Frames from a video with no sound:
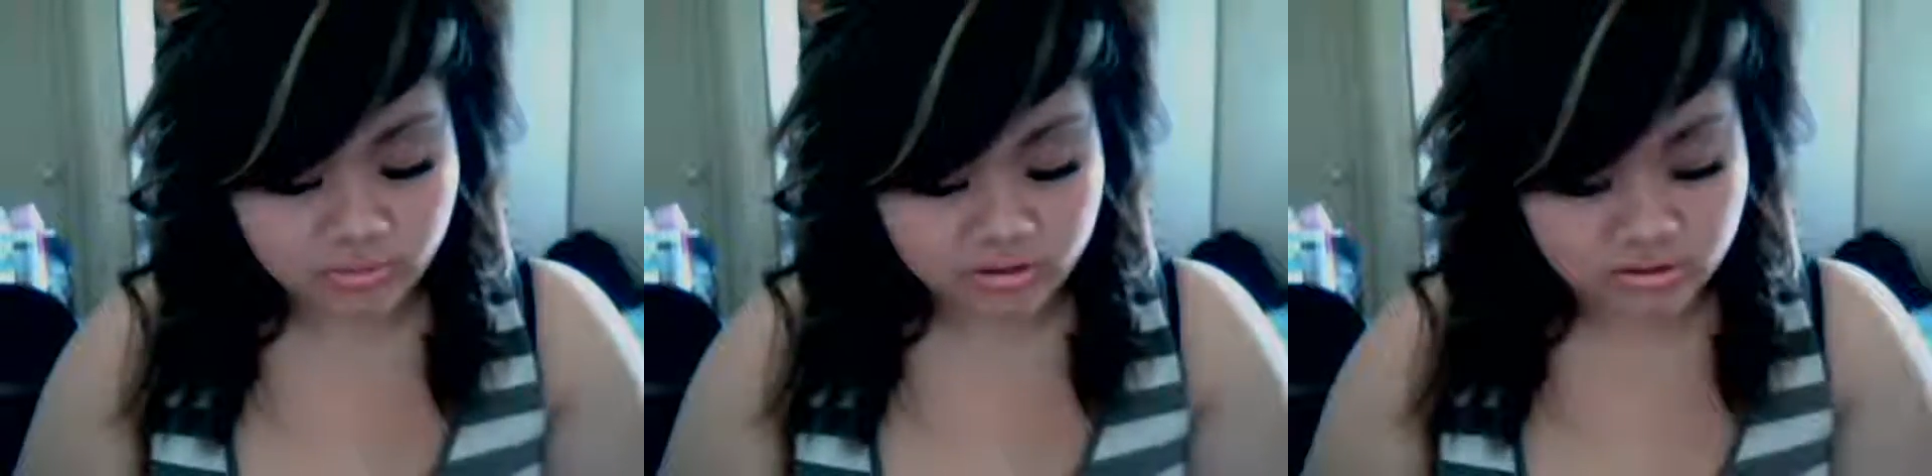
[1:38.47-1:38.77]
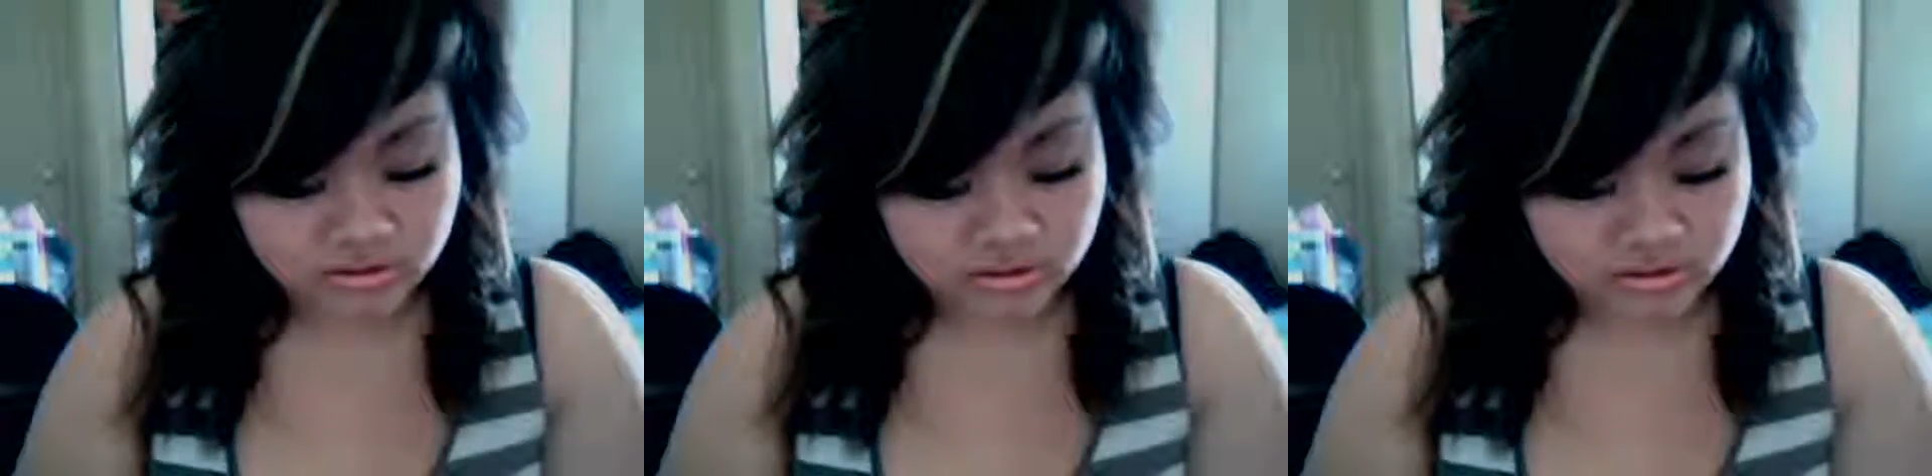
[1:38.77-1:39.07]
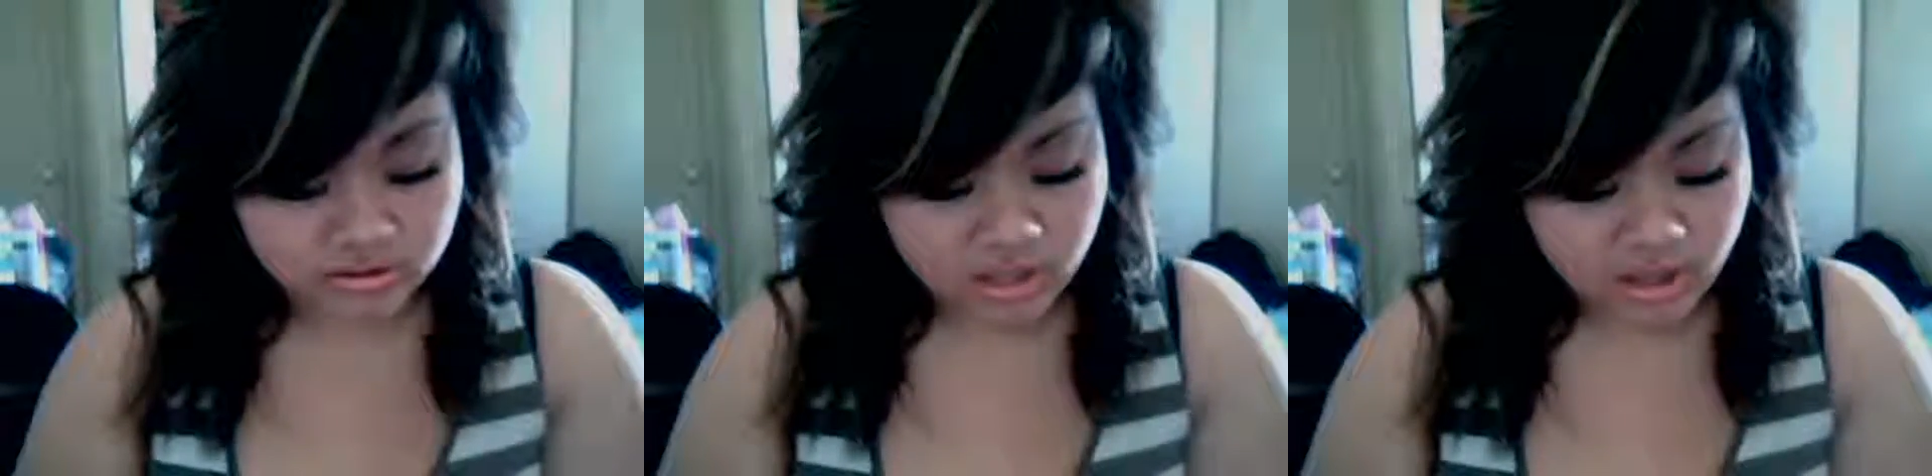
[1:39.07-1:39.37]

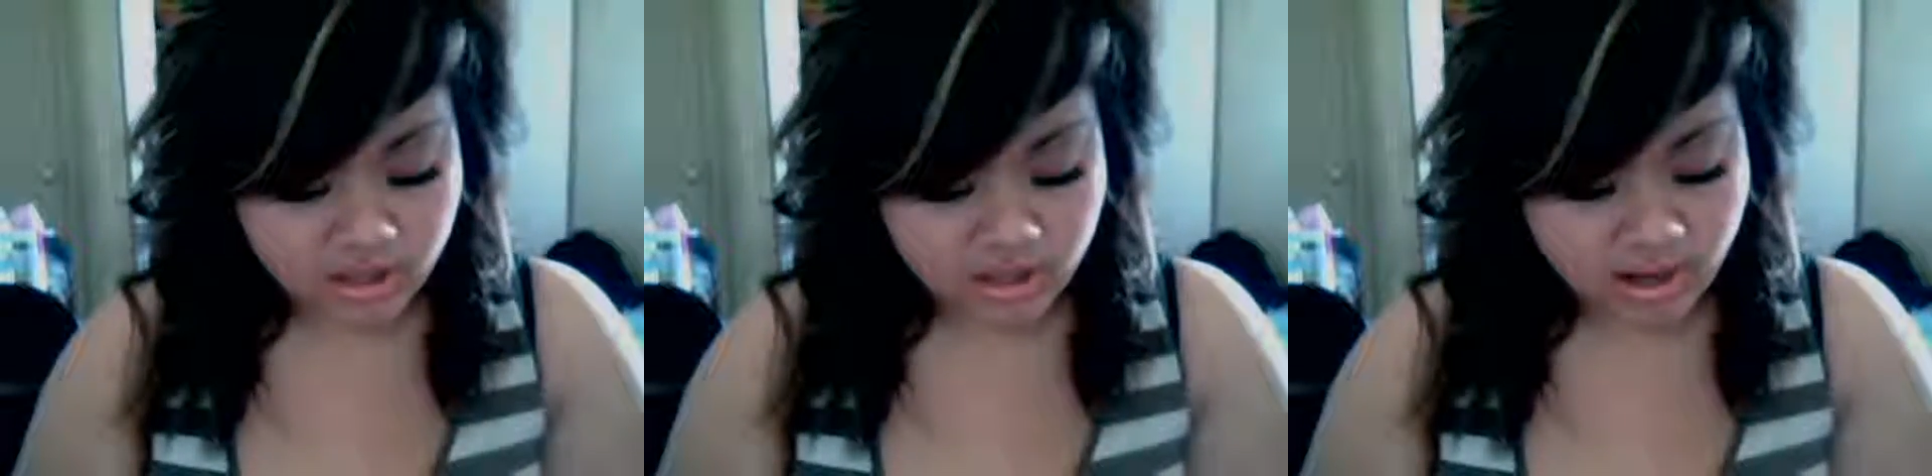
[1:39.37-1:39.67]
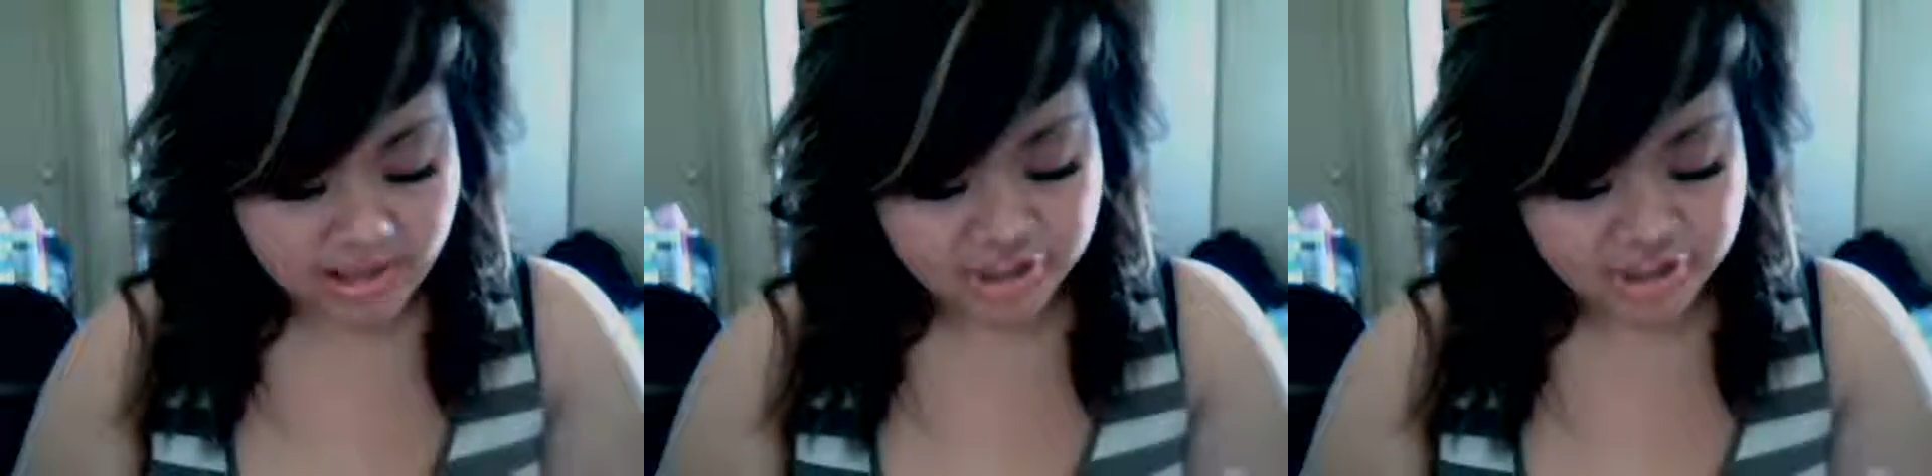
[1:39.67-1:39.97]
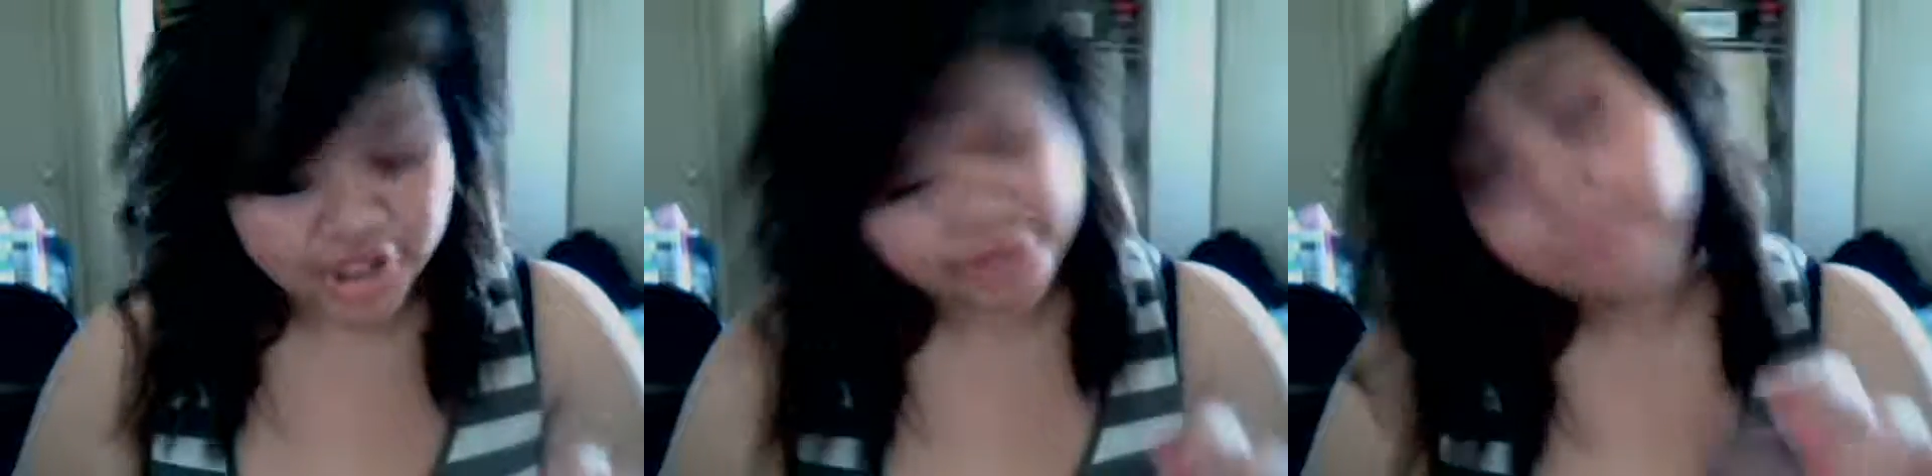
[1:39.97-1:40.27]
this
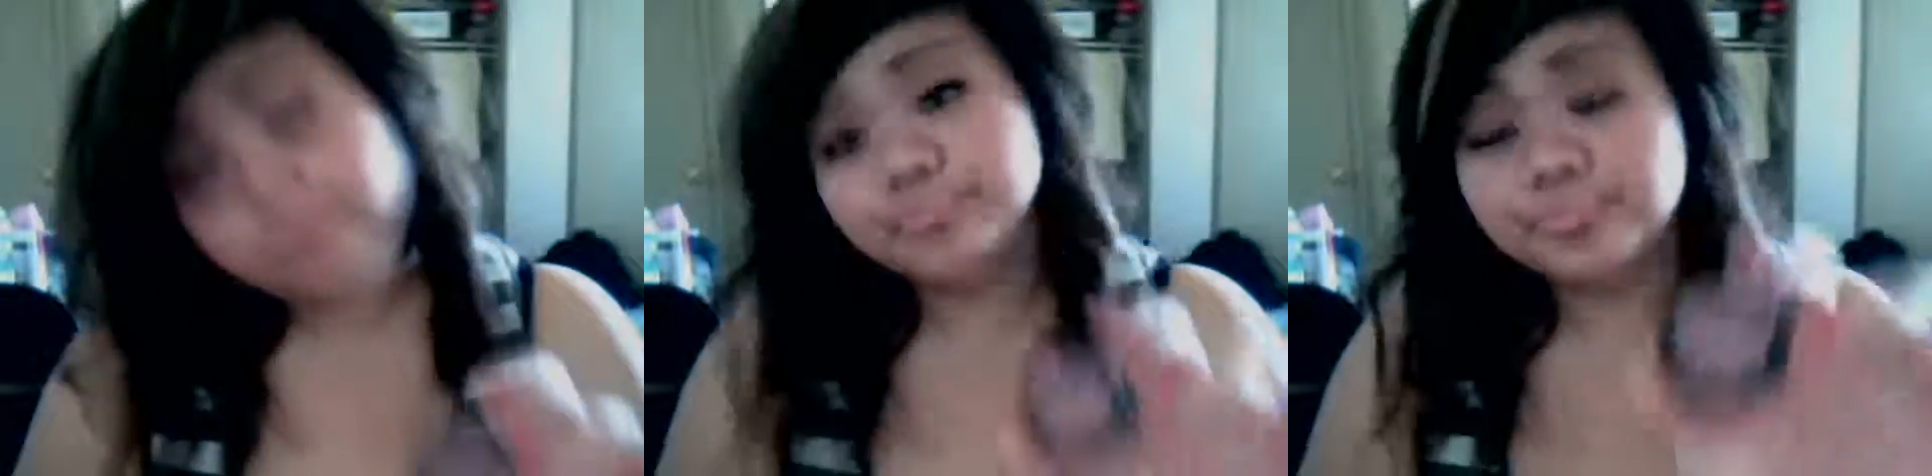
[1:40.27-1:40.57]
eyeshadow.